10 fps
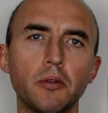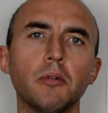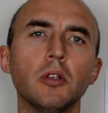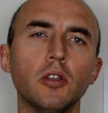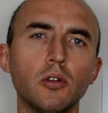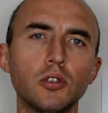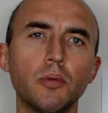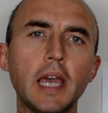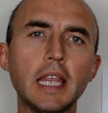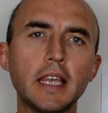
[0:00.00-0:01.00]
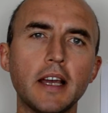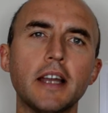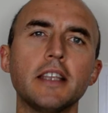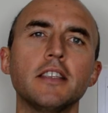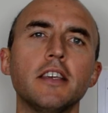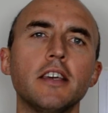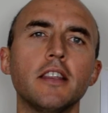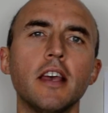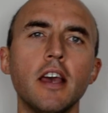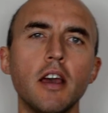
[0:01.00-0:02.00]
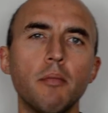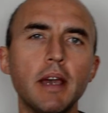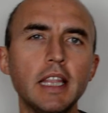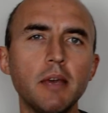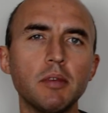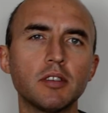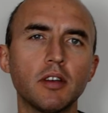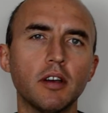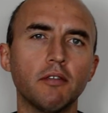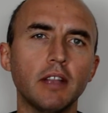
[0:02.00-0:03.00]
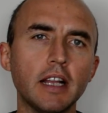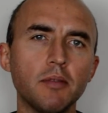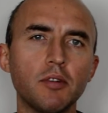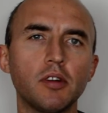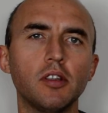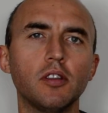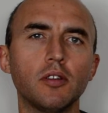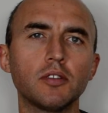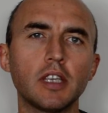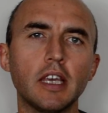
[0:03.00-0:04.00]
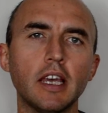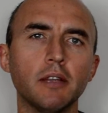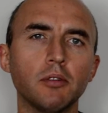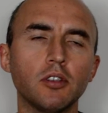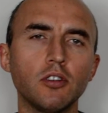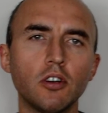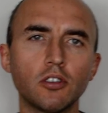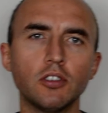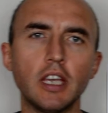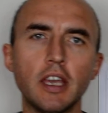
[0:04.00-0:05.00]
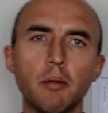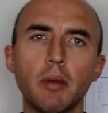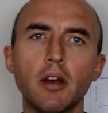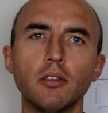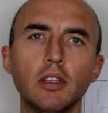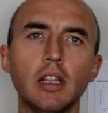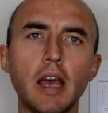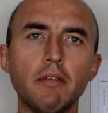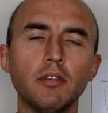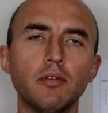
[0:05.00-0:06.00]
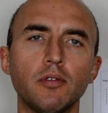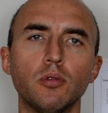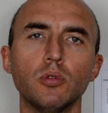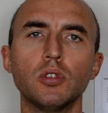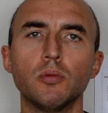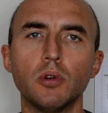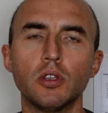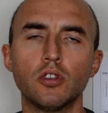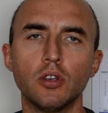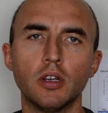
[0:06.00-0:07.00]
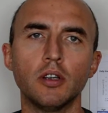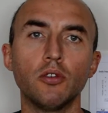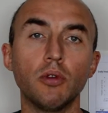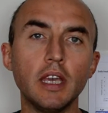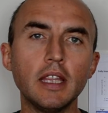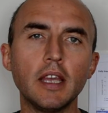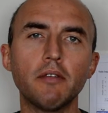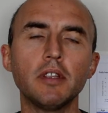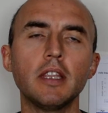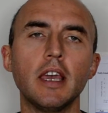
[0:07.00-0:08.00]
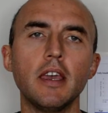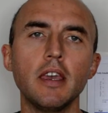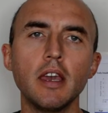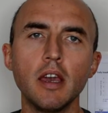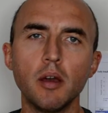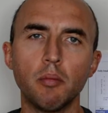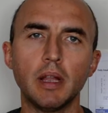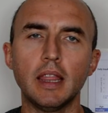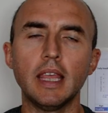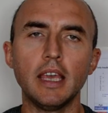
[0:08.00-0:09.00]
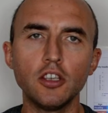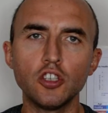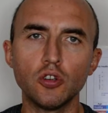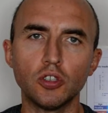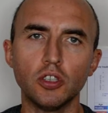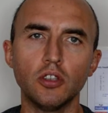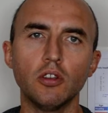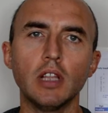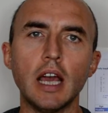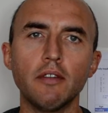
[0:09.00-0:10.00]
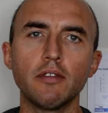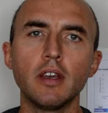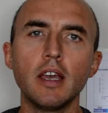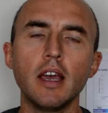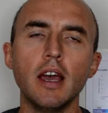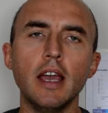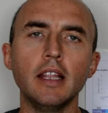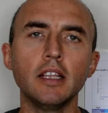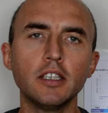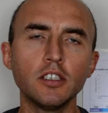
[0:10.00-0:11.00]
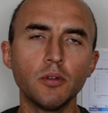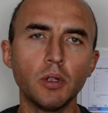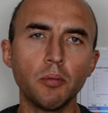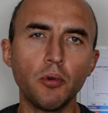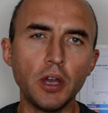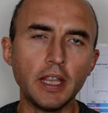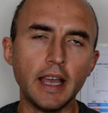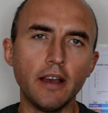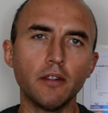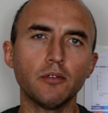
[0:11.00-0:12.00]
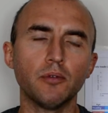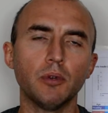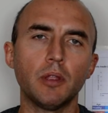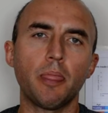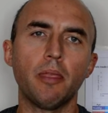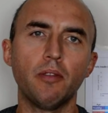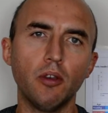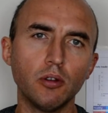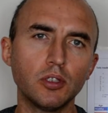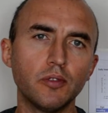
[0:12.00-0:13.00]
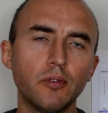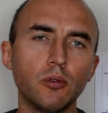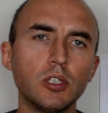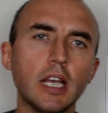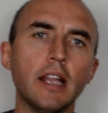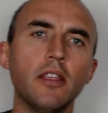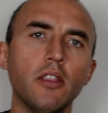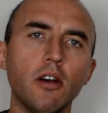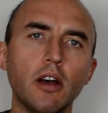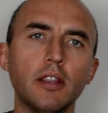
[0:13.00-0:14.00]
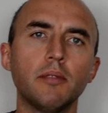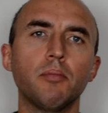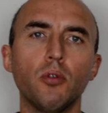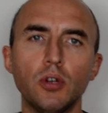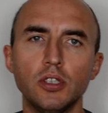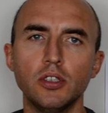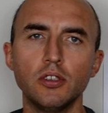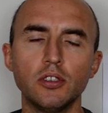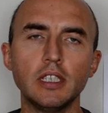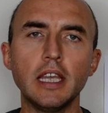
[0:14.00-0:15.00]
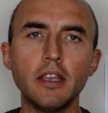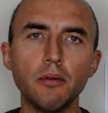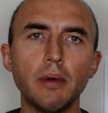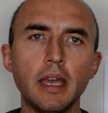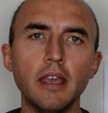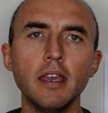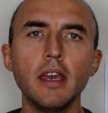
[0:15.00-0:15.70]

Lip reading: will lose weight guaranteed. My name is Vladimir Litovsky, and I want to talk today about 11 foods what you eat every day, but they shorten your life. And I just want to point out what those foods are not poisonous in any way,